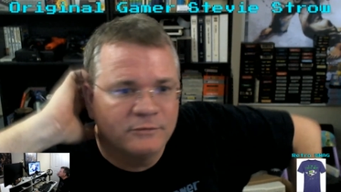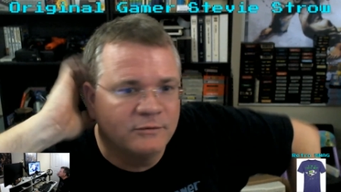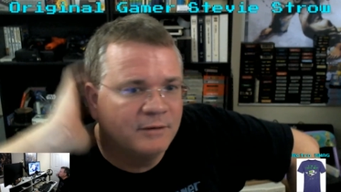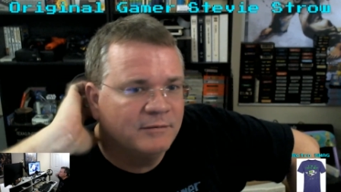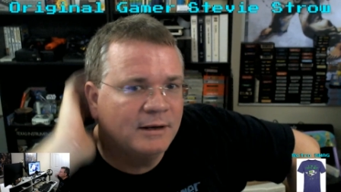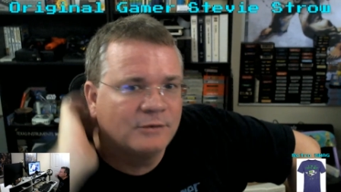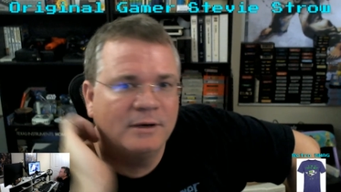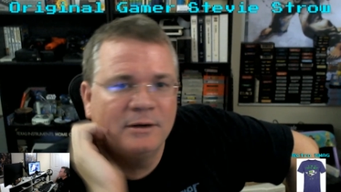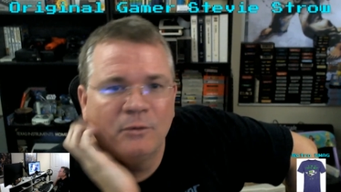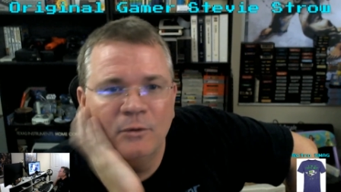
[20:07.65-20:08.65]
So I've got to
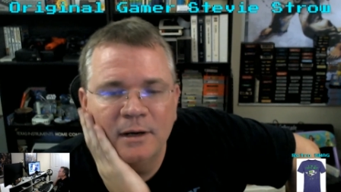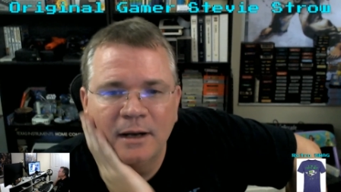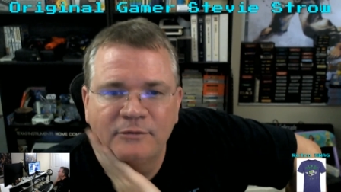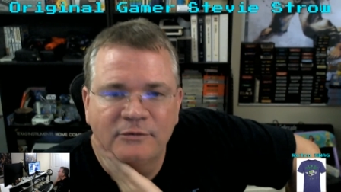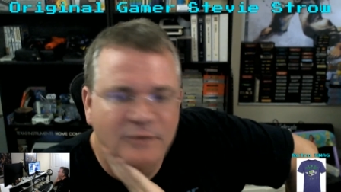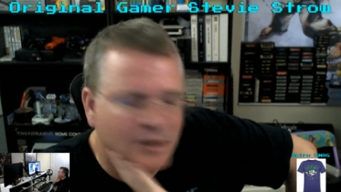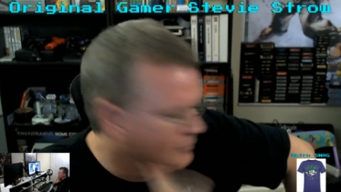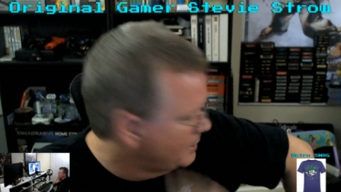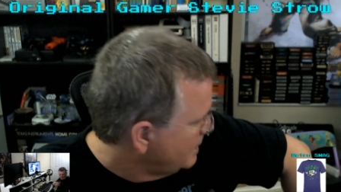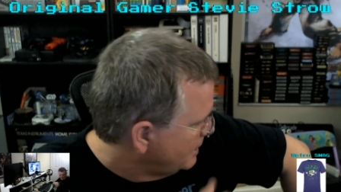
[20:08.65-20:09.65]
try to organize this stuff.